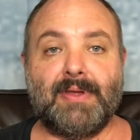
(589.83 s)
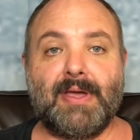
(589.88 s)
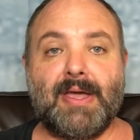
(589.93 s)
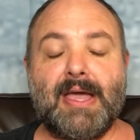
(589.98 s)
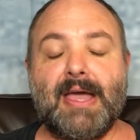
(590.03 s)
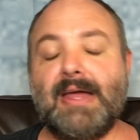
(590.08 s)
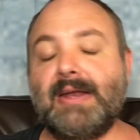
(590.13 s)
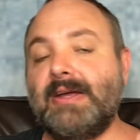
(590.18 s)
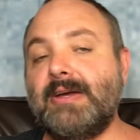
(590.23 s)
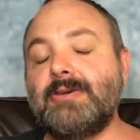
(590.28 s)

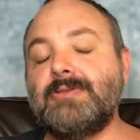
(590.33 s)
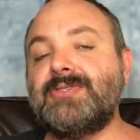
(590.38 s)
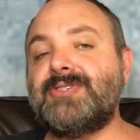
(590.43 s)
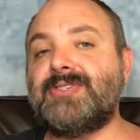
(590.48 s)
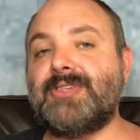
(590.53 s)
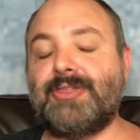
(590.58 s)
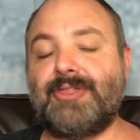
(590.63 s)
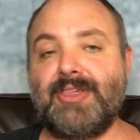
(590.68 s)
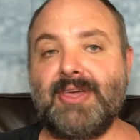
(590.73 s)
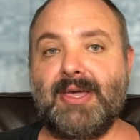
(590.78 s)
And here's
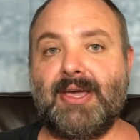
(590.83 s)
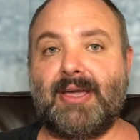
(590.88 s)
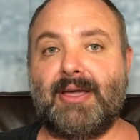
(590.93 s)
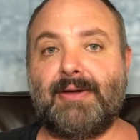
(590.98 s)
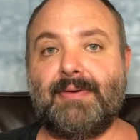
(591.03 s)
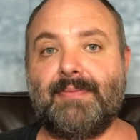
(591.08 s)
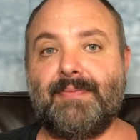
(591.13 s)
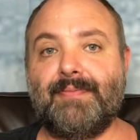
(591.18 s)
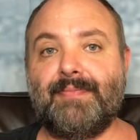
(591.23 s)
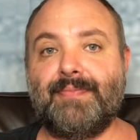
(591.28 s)
the thing.
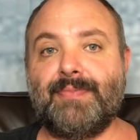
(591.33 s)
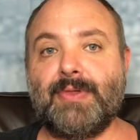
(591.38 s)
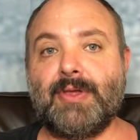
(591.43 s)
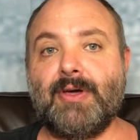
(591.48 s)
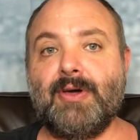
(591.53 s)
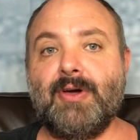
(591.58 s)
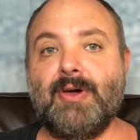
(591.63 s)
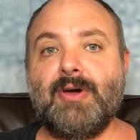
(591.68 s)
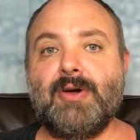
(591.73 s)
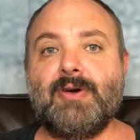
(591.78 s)

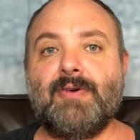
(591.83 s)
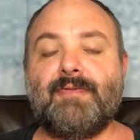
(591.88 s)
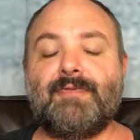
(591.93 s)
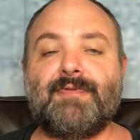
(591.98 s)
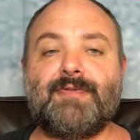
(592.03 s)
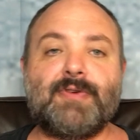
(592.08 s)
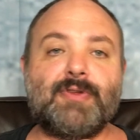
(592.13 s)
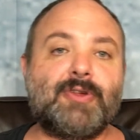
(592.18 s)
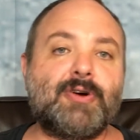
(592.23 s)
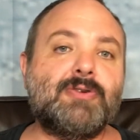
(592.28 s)

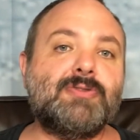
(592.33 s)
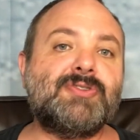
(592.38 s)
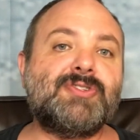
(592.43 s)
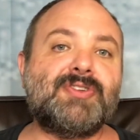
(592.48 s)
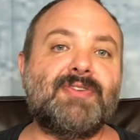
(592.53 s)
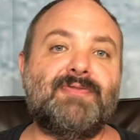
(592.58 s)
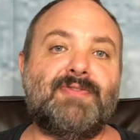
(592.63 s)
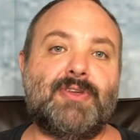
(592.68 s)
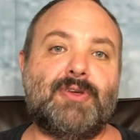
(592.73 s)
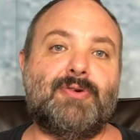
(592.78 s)
For those
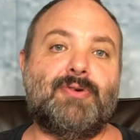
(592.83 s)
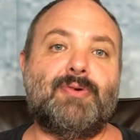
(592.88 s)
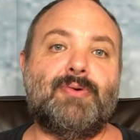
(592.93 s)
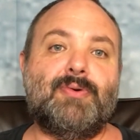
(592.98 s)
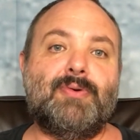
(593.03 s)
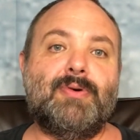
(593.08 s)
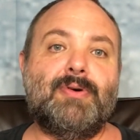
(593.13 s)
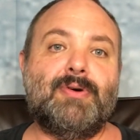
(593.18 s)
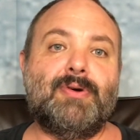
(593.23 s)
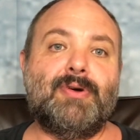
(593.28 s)
of
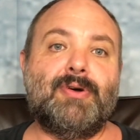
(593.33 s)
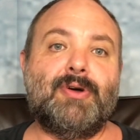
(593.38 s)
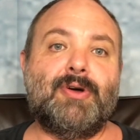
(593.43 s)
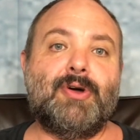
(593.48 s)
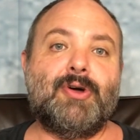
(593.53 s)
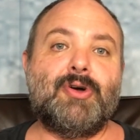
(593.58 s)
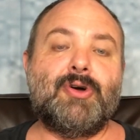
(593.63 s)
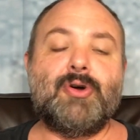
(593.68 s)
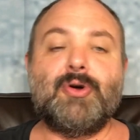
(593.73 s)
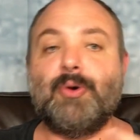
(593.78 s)
you
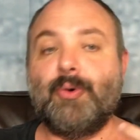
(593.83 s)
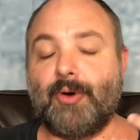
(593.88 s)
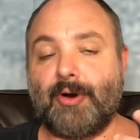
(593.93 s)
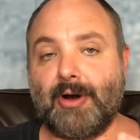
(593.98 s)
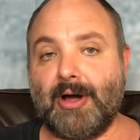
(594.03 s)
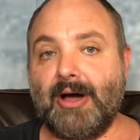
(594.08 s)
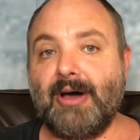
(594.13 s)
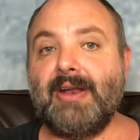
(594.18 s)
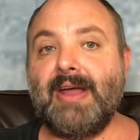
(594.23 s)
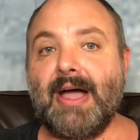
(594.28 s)
who are
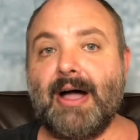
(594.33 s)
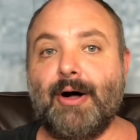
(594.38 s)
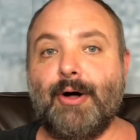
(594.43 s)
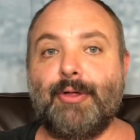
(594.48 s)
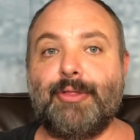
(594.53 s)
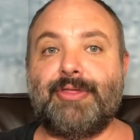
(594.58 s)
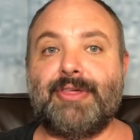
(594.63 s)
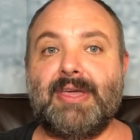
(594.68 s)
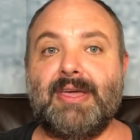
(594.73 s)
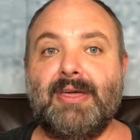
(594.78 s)

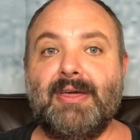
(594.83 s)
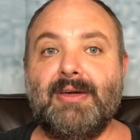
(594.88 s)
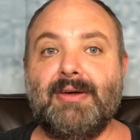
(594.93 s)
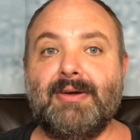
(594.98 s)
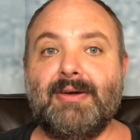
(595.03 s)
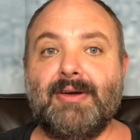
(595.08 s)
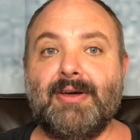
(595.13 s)
unhealthy,